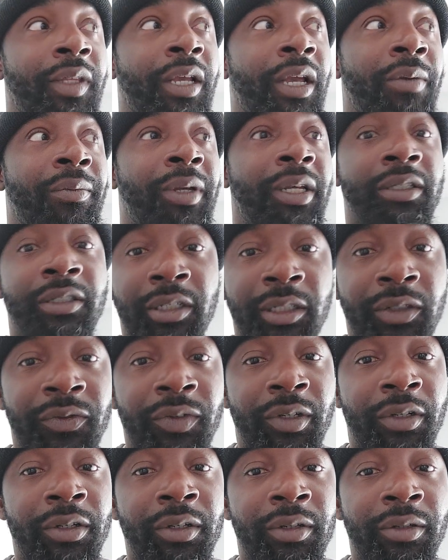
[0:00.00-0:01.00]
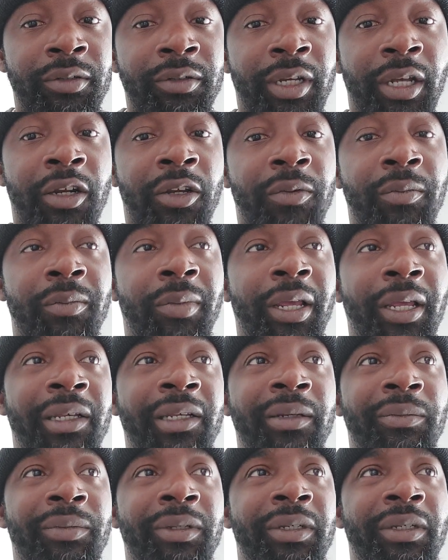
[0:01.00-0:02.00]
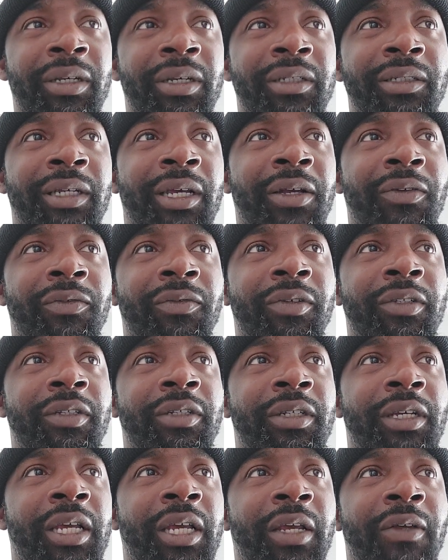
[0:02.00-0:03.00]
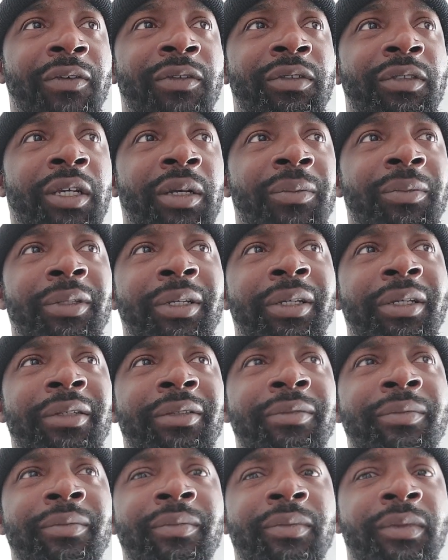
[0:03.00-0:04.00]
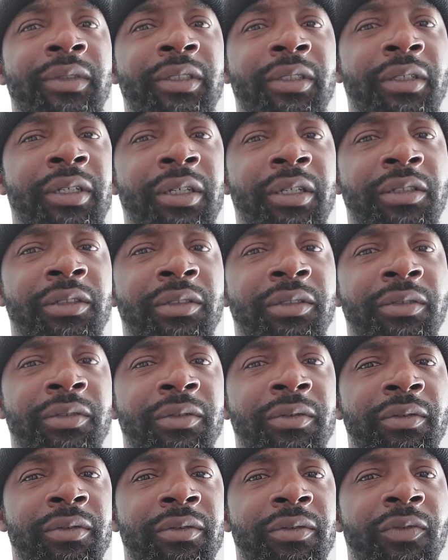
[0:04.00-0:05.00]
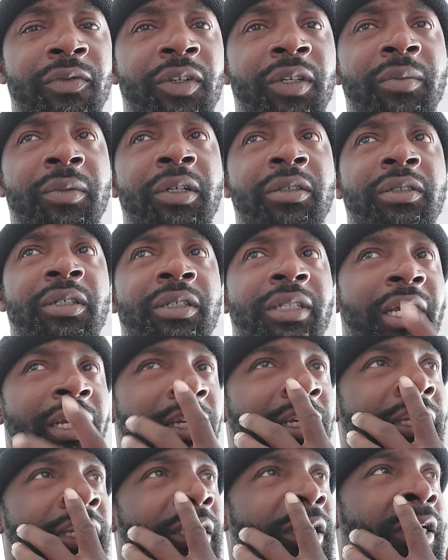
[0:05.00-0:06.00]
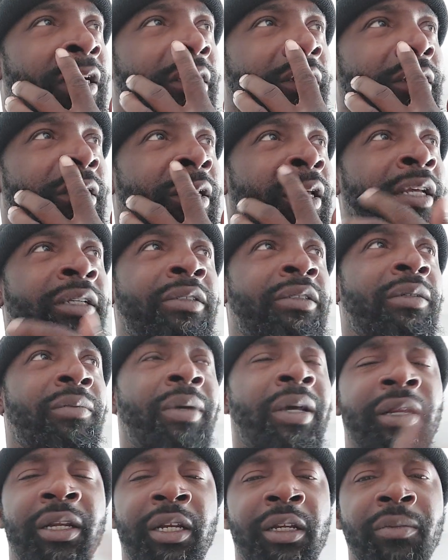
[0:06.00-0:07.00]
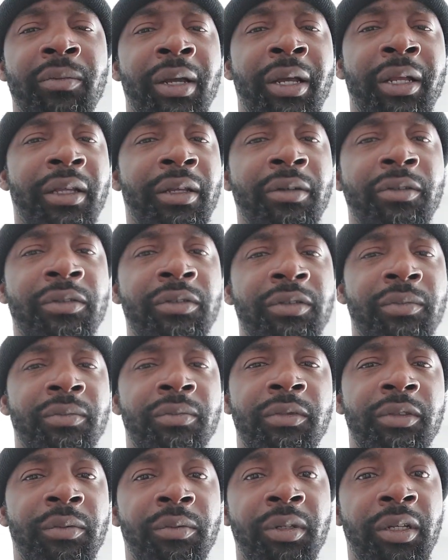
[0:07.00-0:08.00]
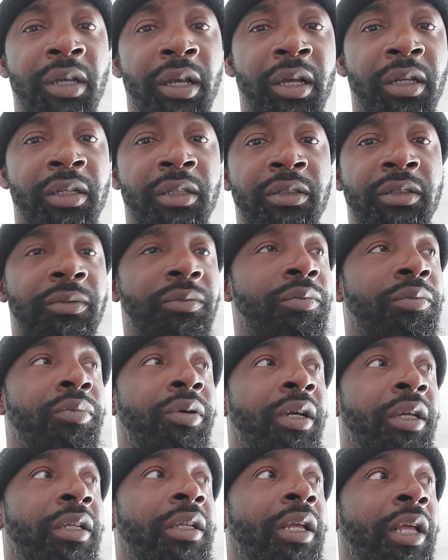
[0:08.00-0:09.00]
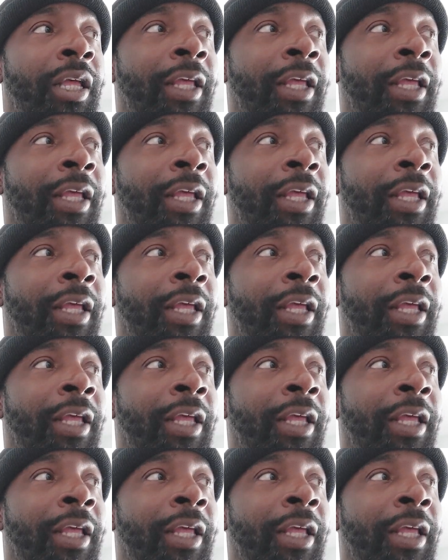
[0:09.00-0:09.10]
I make these videos. I don't make it because I really have something against females, because I could care less about everybody else, to be honest. But